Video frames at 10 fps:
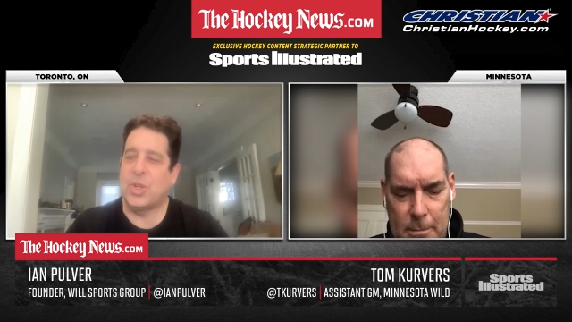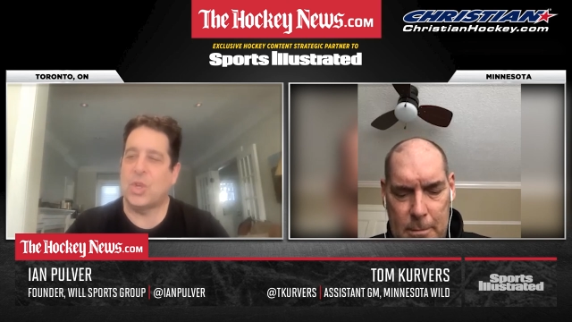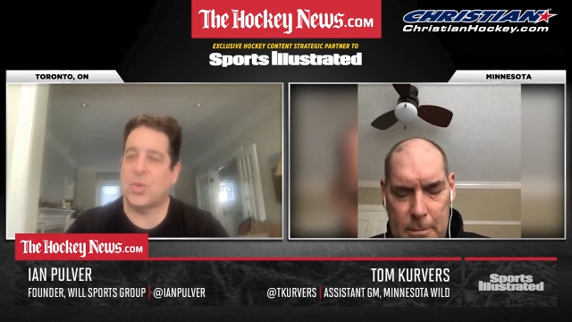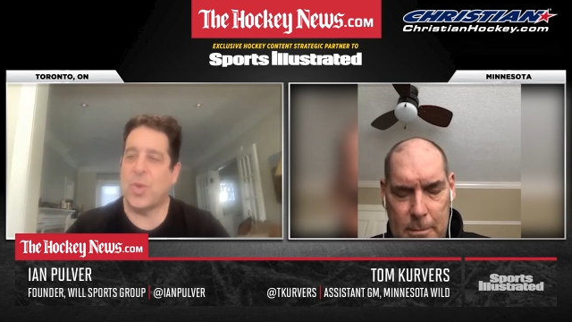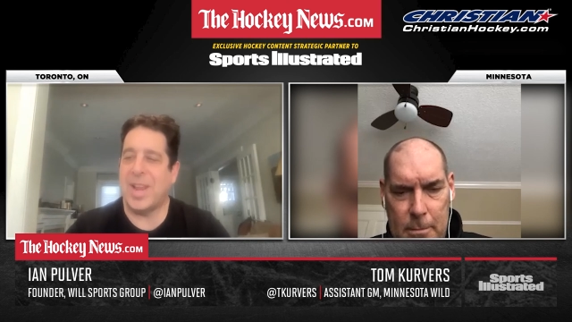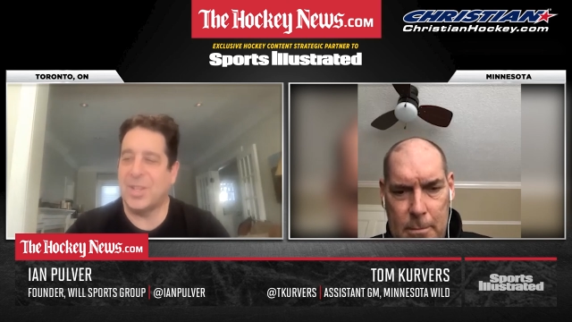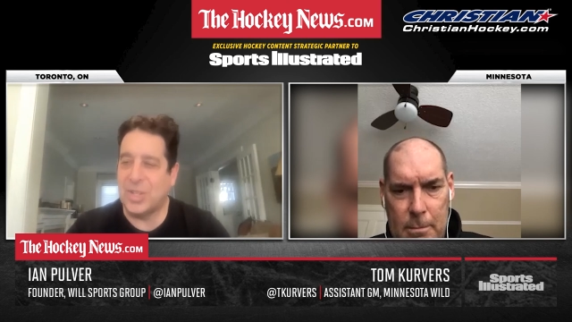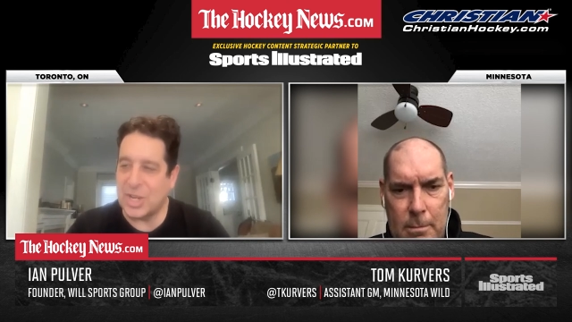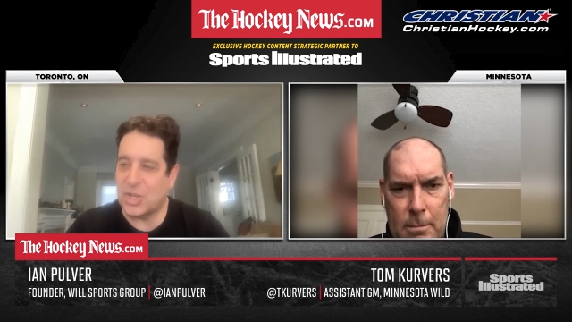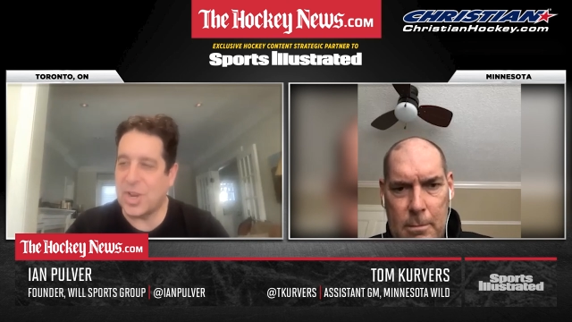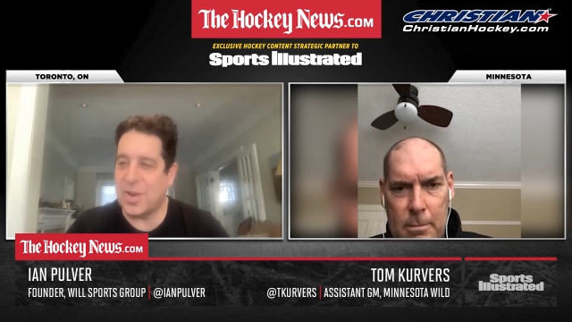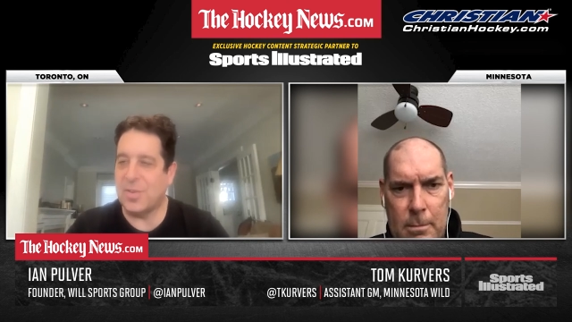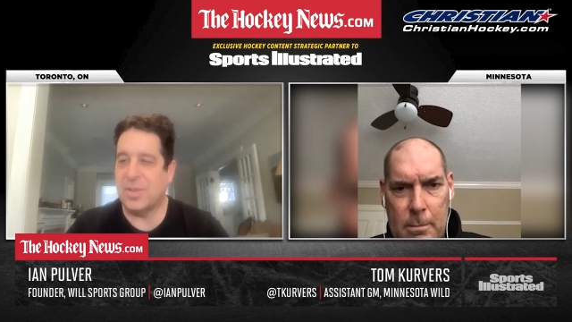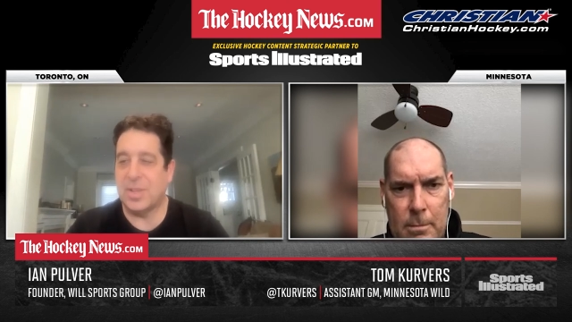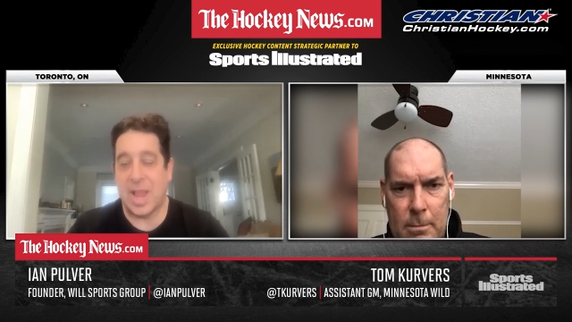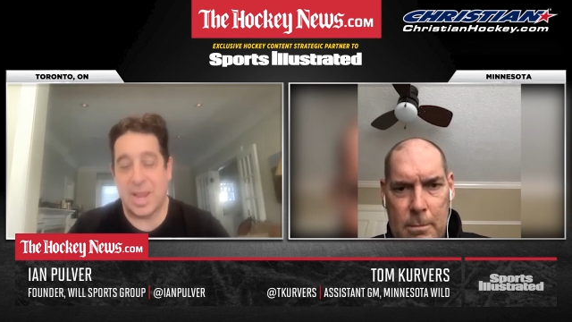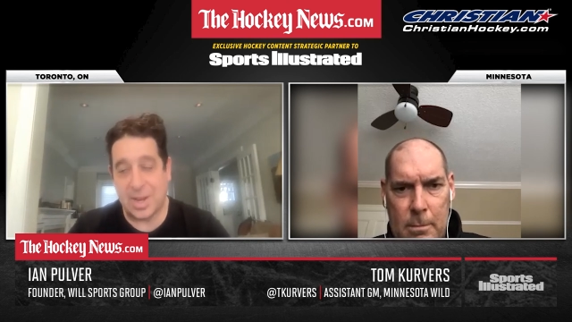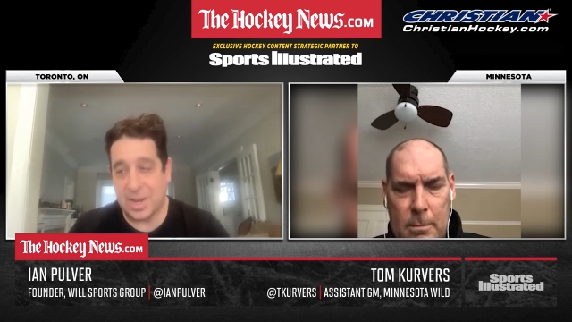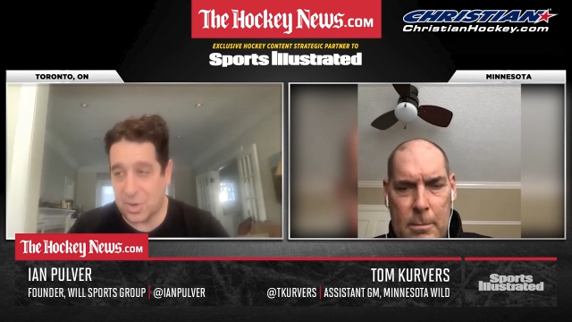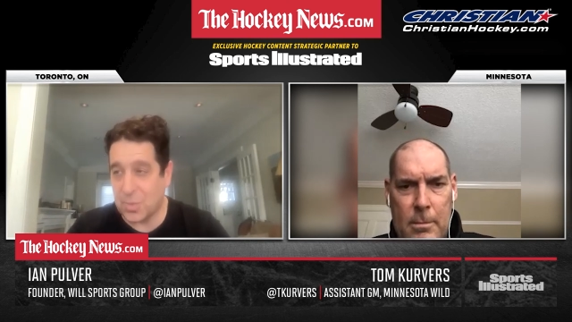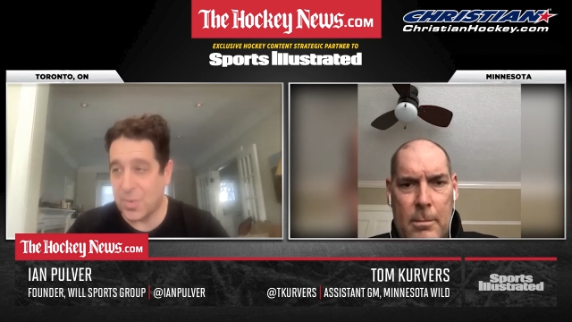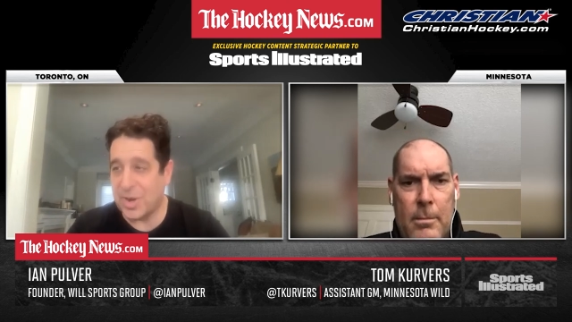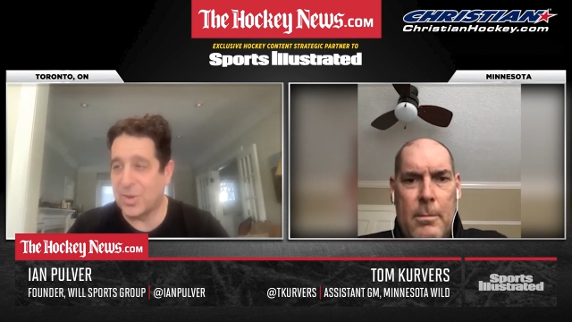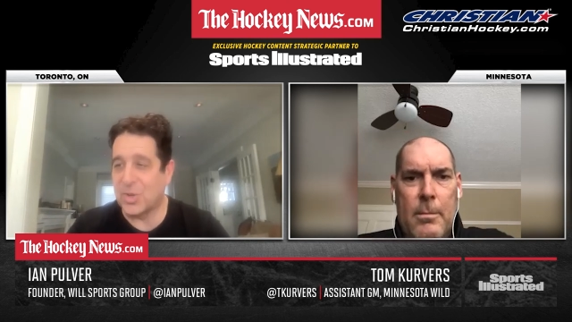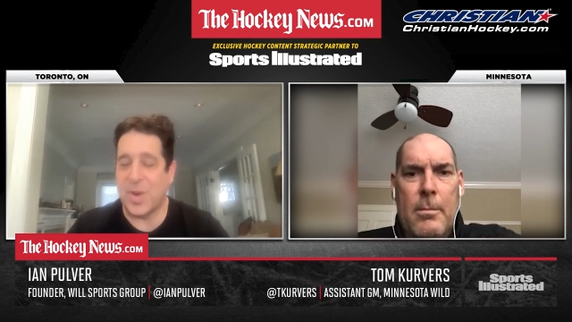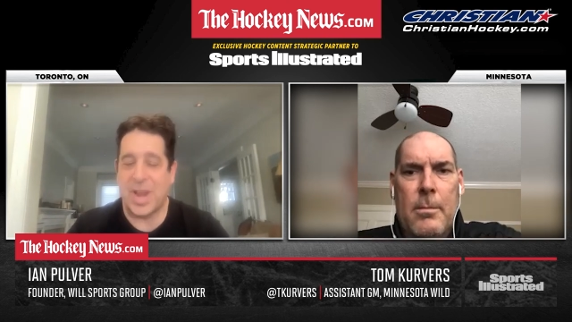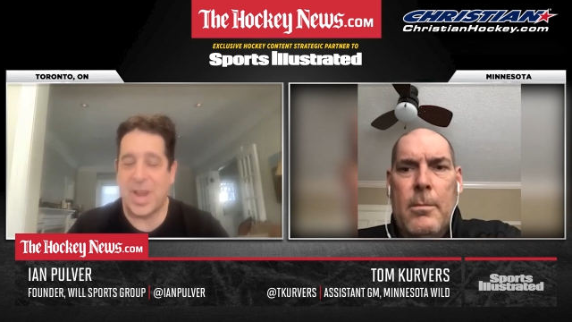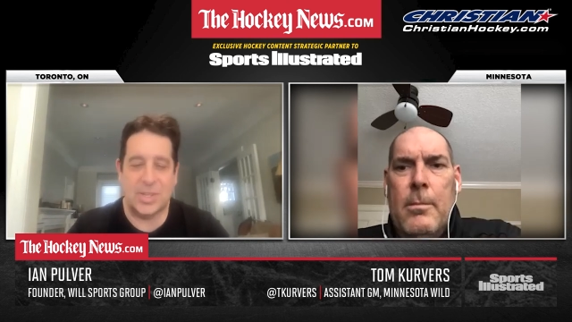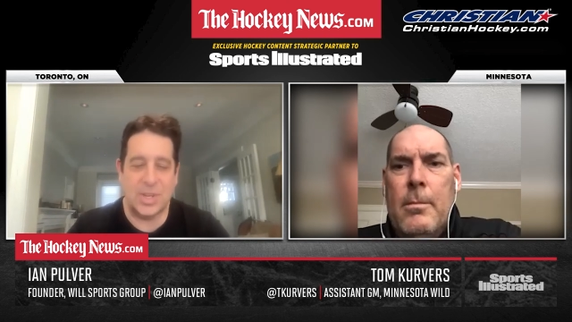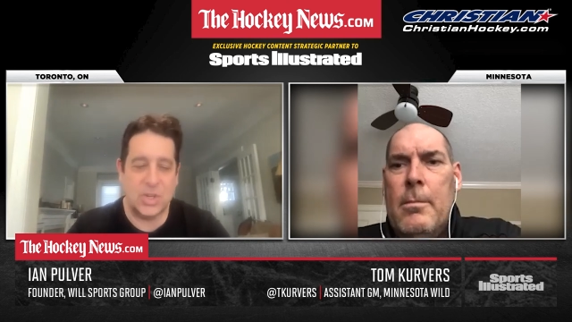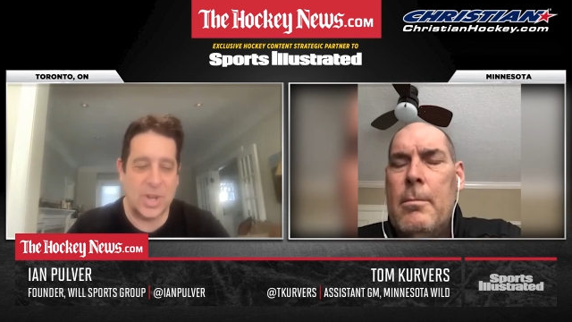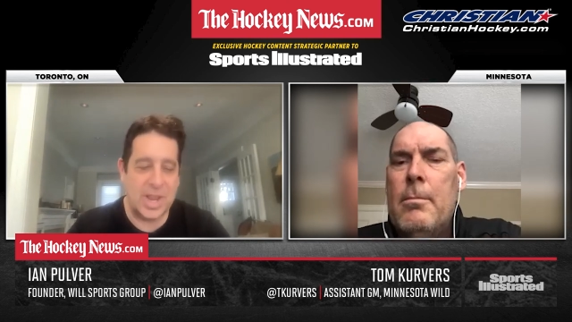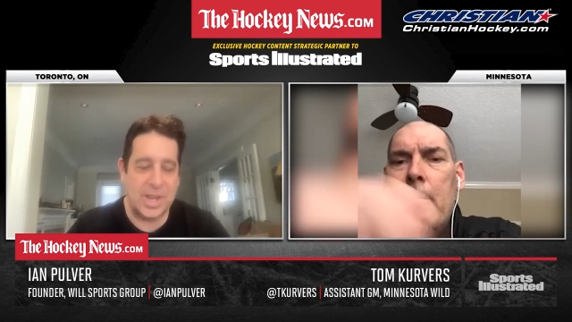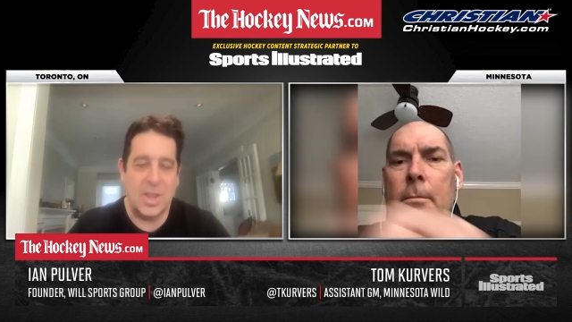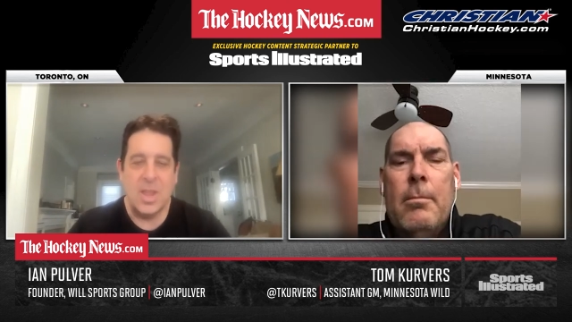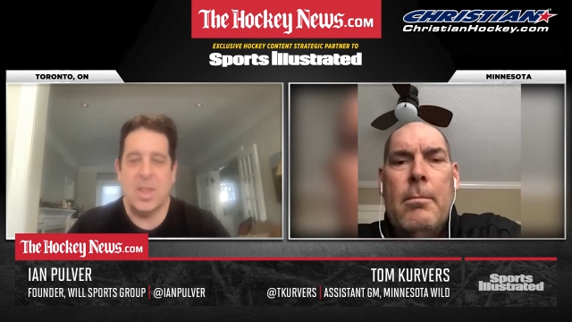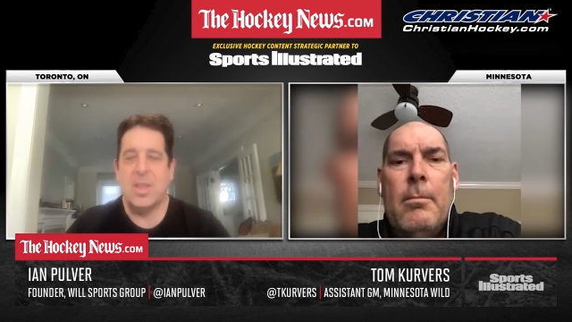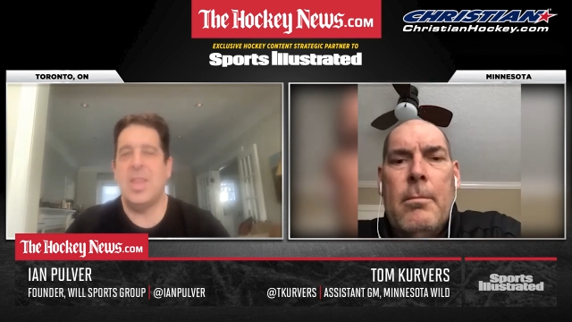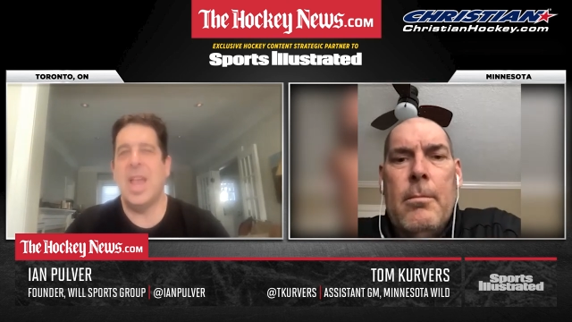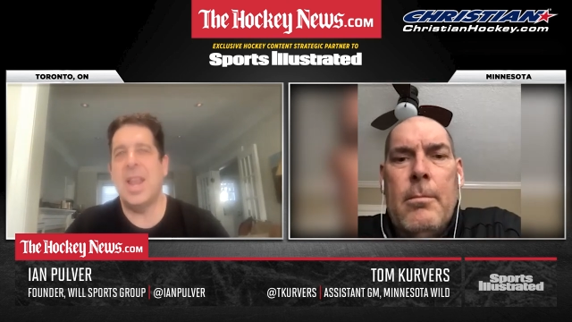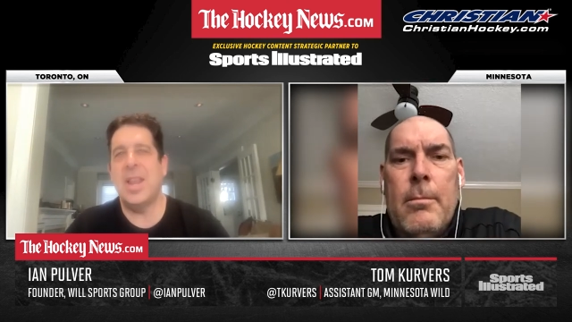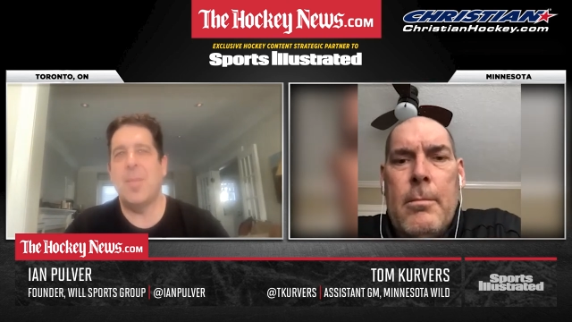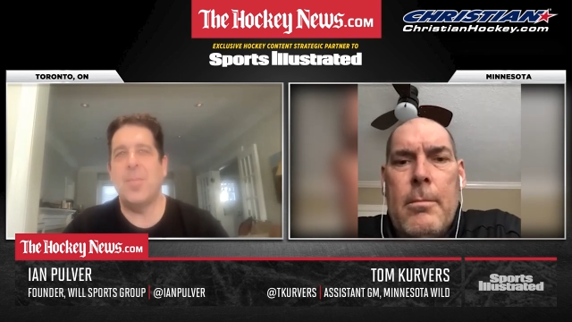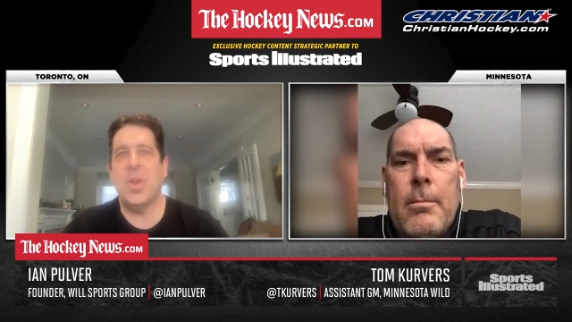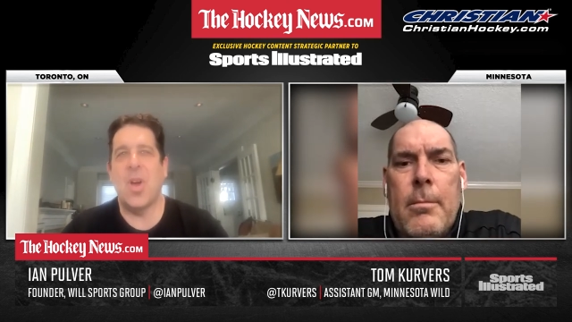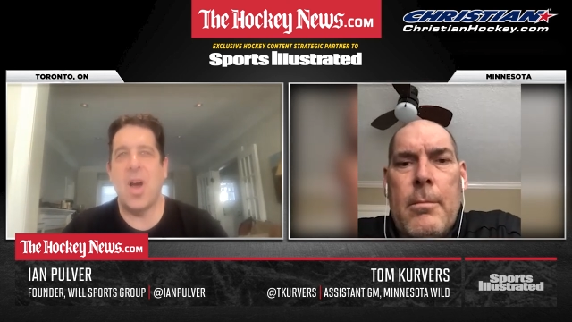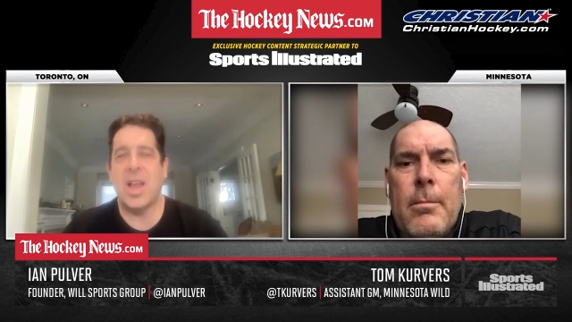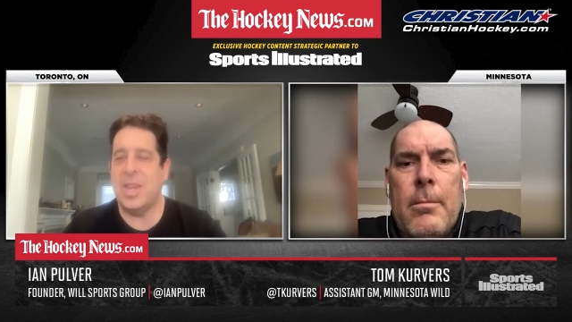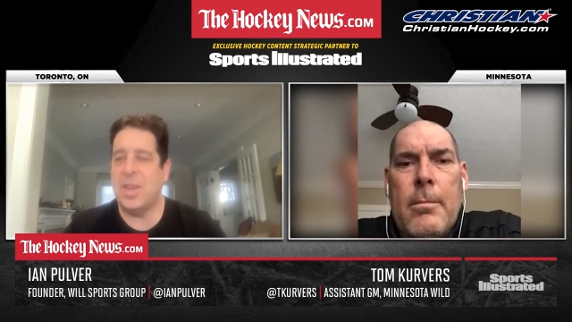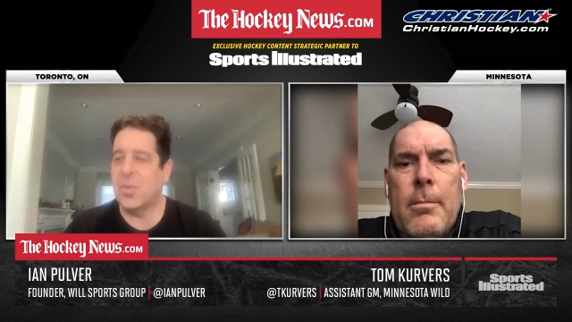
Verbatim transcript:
Speaker 1: transition, like in career transitioning. You end up your hockey